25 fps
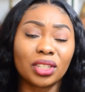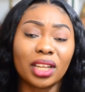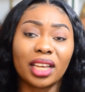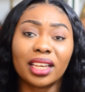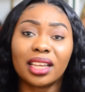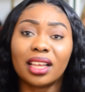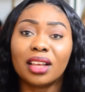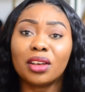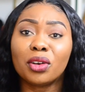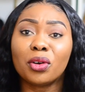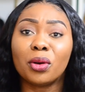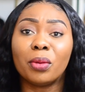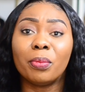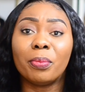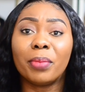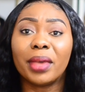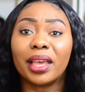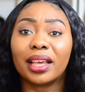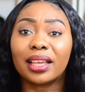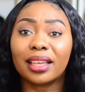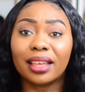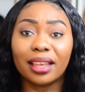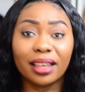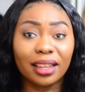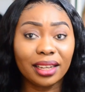I can't compare
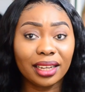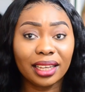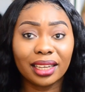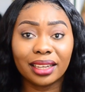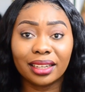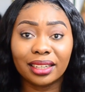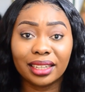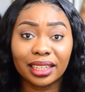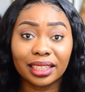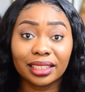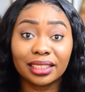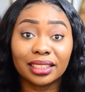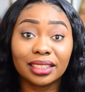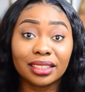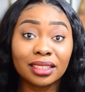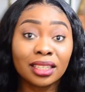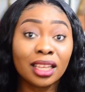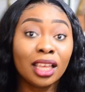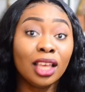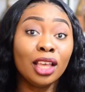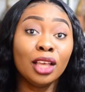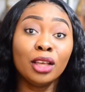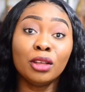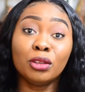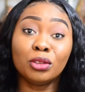curly hair like this
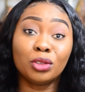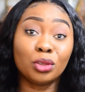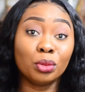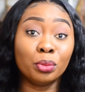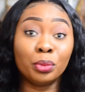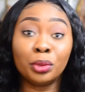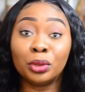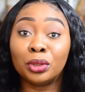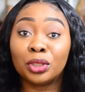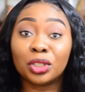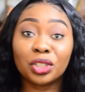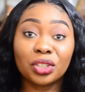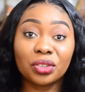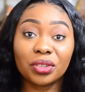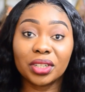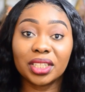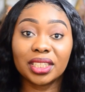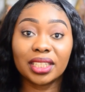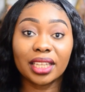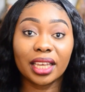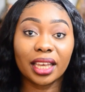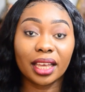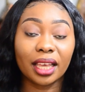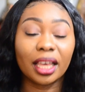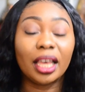to bone straight
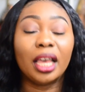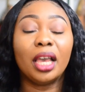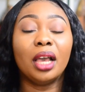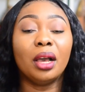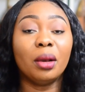hair.